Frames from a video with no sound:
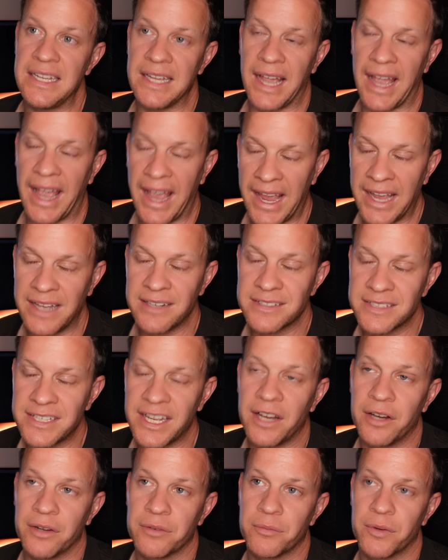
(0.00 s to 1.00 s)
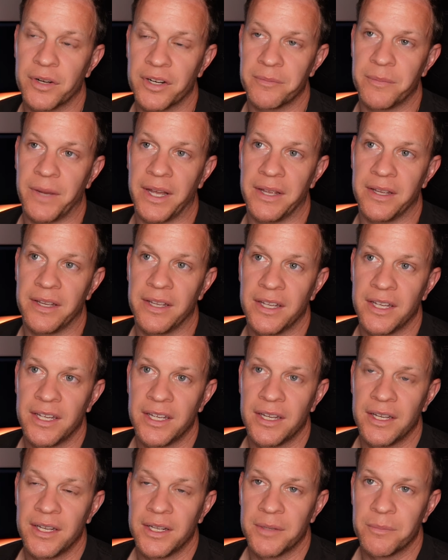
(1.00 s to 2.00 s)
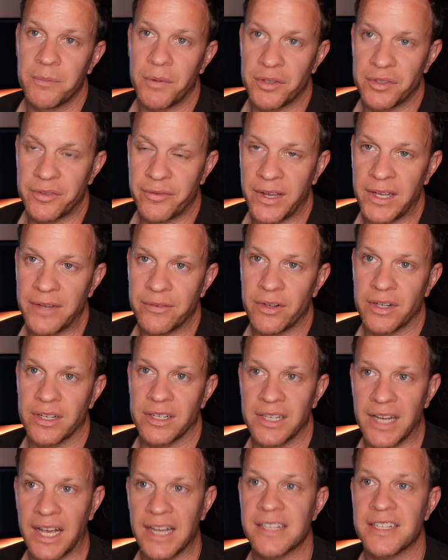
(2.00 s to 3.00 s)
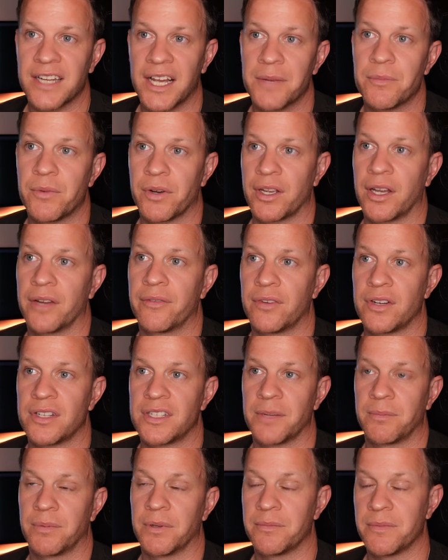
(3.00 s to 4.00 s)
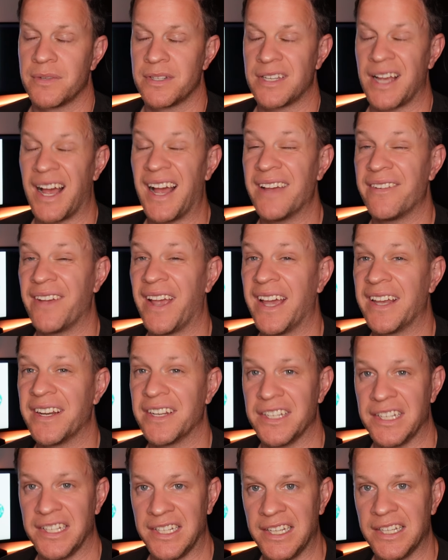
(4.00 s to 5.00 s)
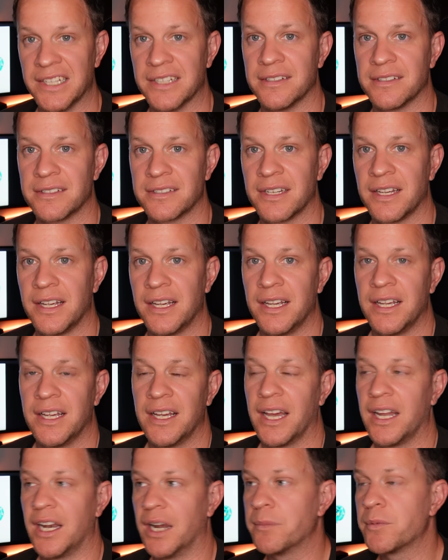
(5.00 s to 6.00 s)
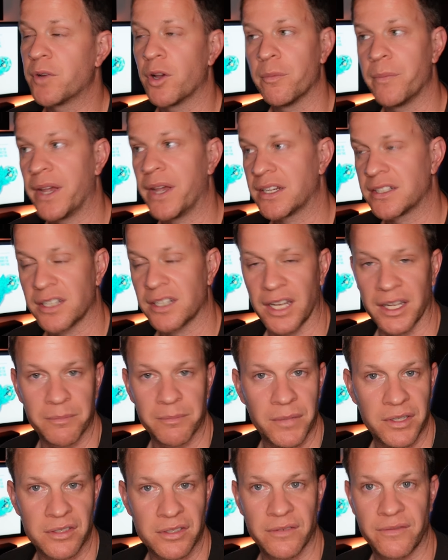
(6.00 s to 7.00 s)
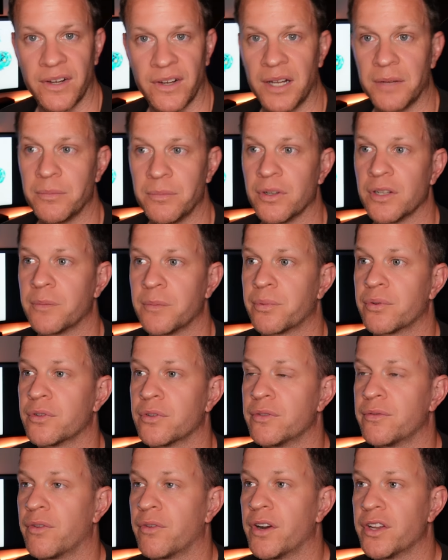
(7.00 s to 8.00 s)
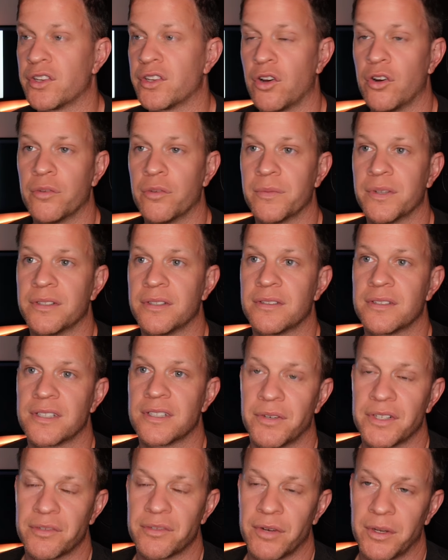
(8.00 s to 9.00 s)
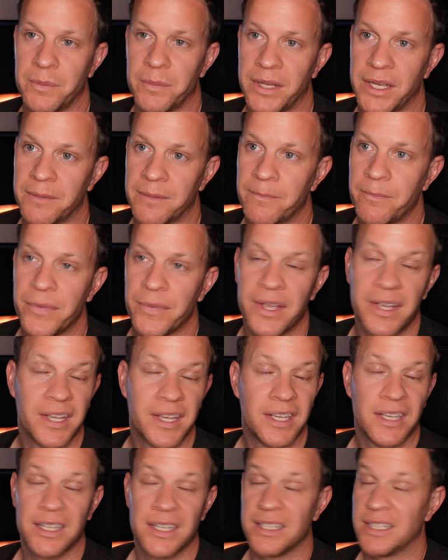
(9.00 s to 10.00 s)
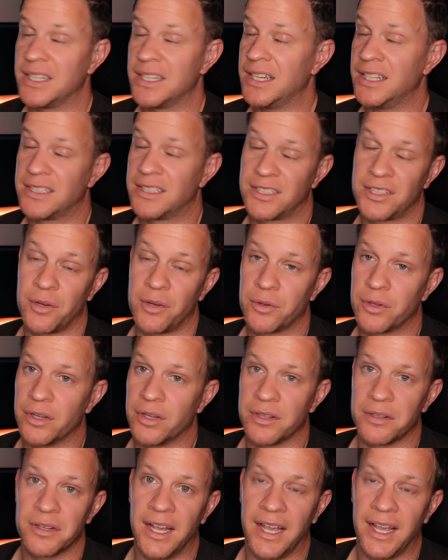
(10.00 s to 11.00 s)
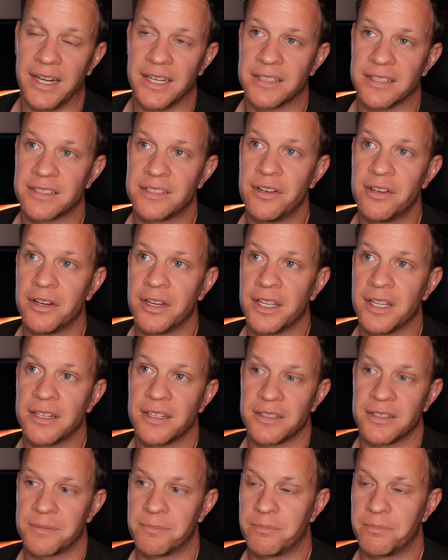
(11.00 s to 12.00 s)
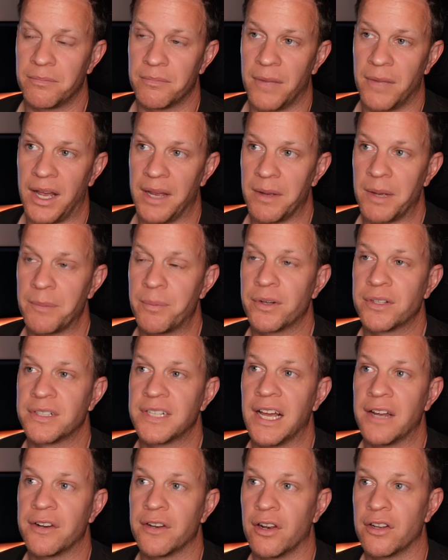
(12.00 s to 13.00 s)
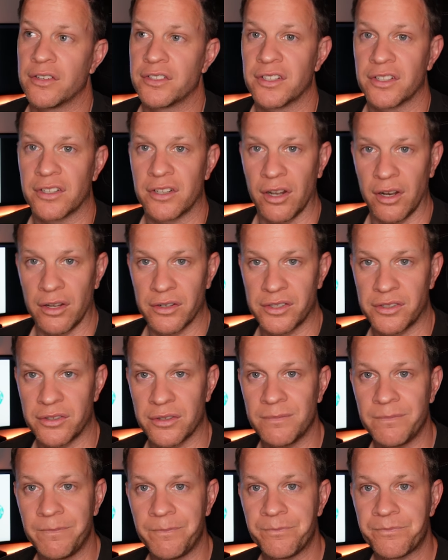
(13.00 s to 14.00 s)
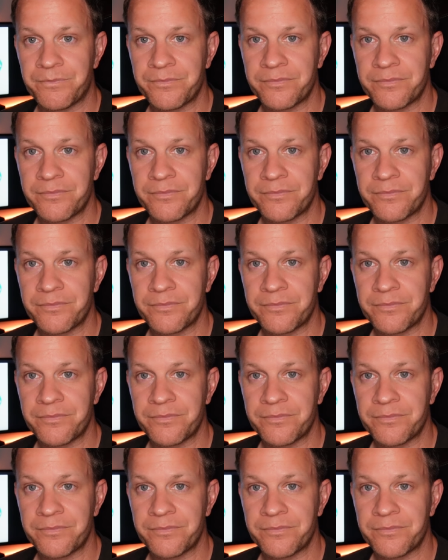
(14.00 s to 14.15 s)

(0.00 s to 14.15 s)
Hands down, one of my most favorite nighttime recovery supplements I've had in years. And I'm going back to like Muscle Farm, Bulletproof, Ronnie Coleman's, Resurrect PM. It's so good. And it's not, and it's, I put it down a lot to the colostrum.